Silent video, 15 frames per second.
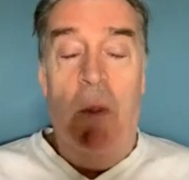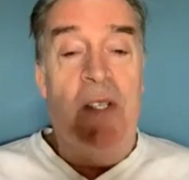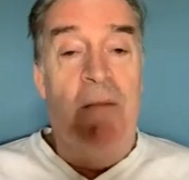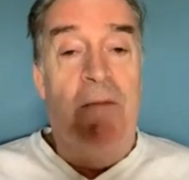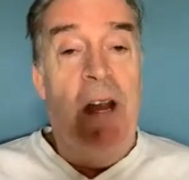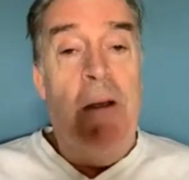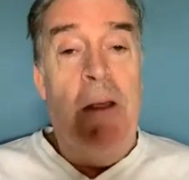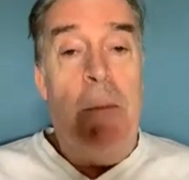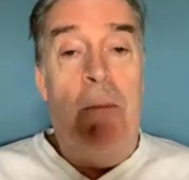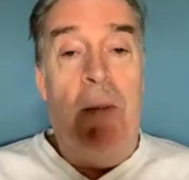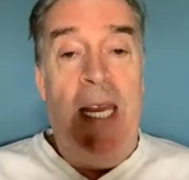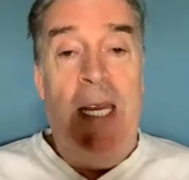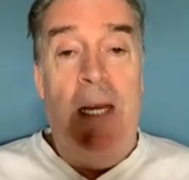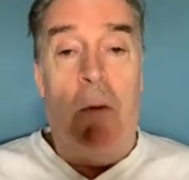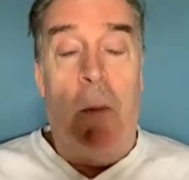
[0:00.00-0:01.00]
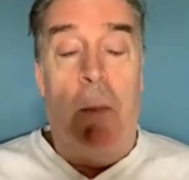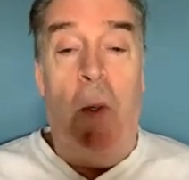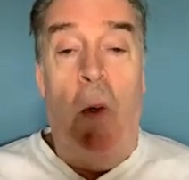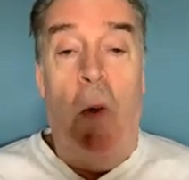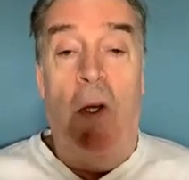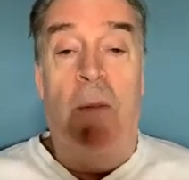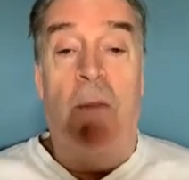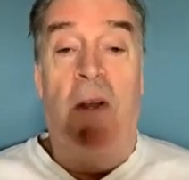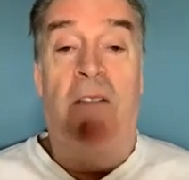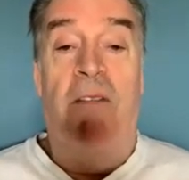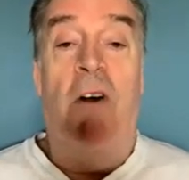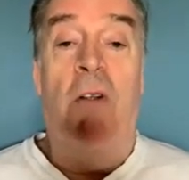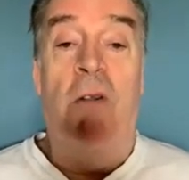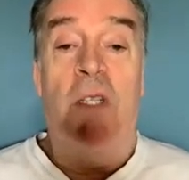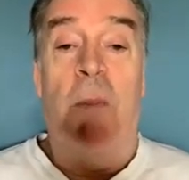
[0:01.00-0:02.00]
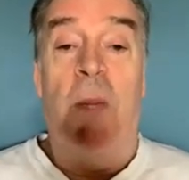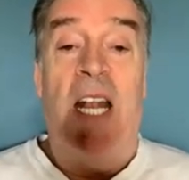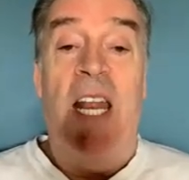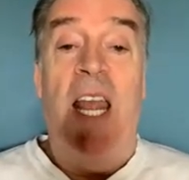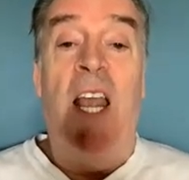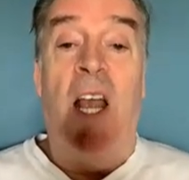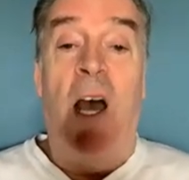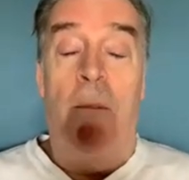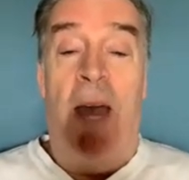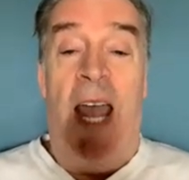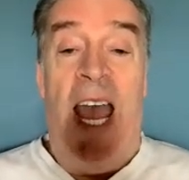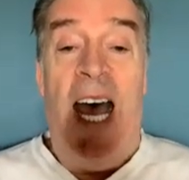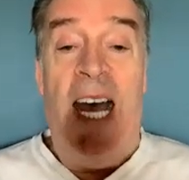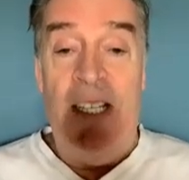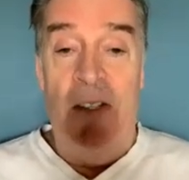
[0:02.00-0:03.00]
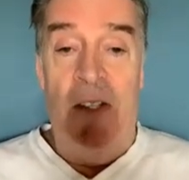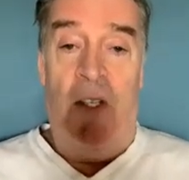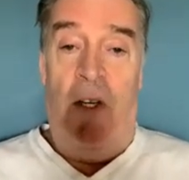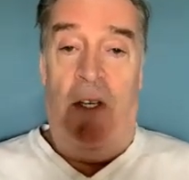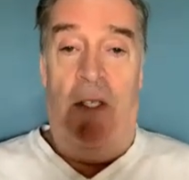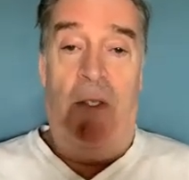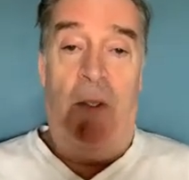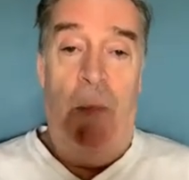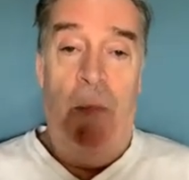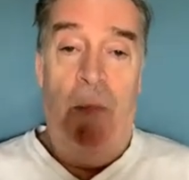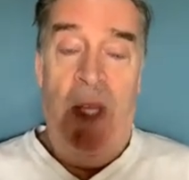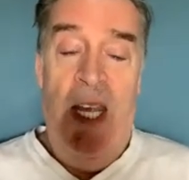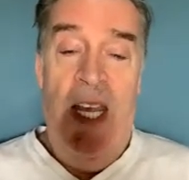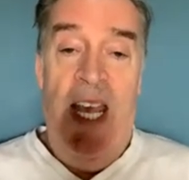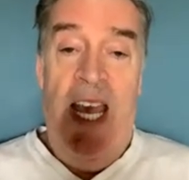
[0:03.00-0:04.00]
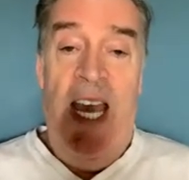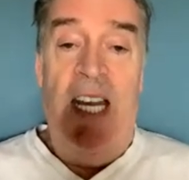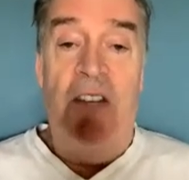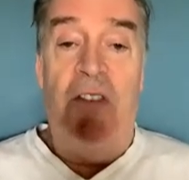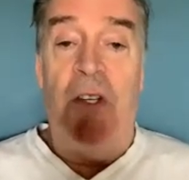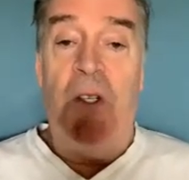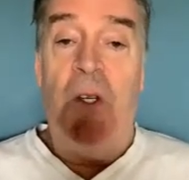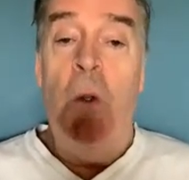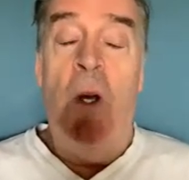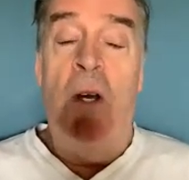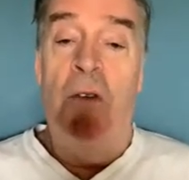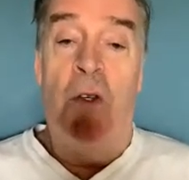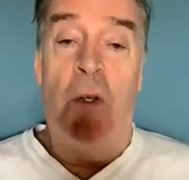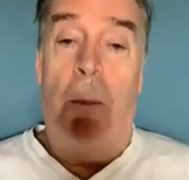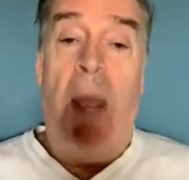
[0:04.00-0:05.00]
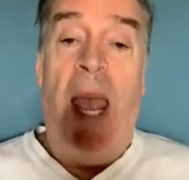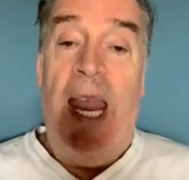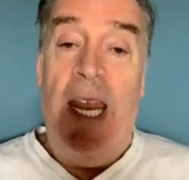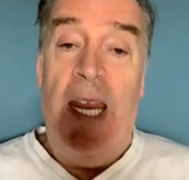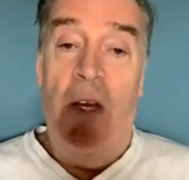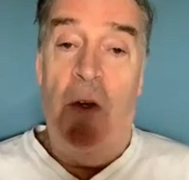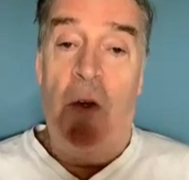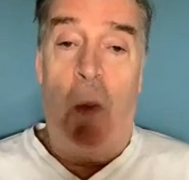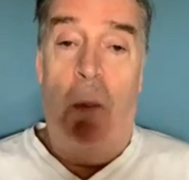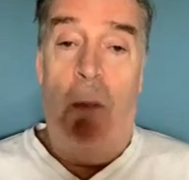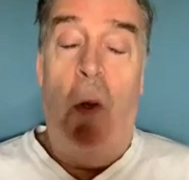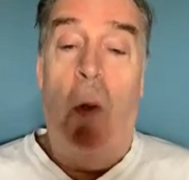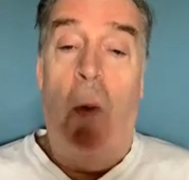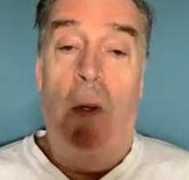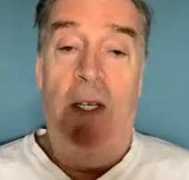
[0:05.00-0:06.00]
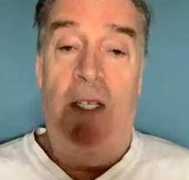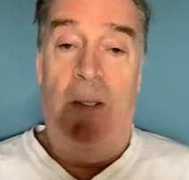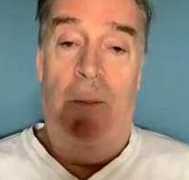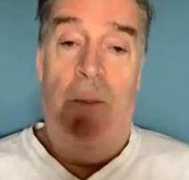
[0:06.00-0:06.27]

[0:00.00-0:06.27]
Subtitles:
was a very bleak report, but ultimately I got my hands on it. And it's a 200-page report.